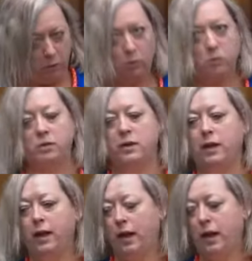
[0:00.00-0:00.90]
ports
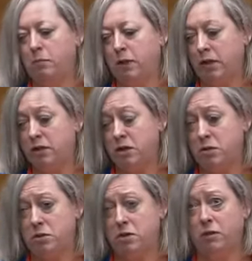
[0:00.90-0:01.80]
in my
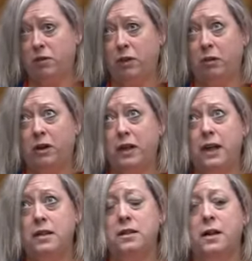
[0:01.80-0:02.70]
constituency of Thurrock.
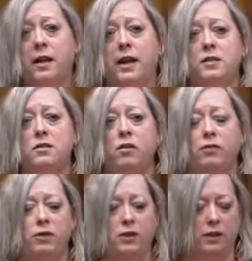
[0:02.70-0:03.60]
It's
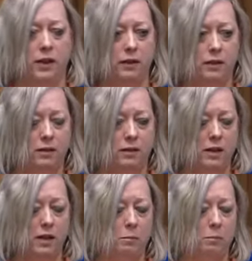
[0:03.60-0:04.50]
not for nothing that
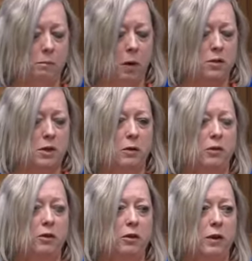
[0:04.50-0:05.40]
the motto
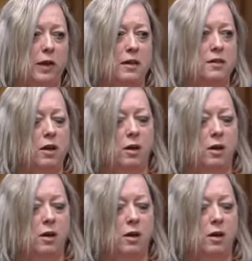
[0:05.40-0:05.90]
of Thurrock is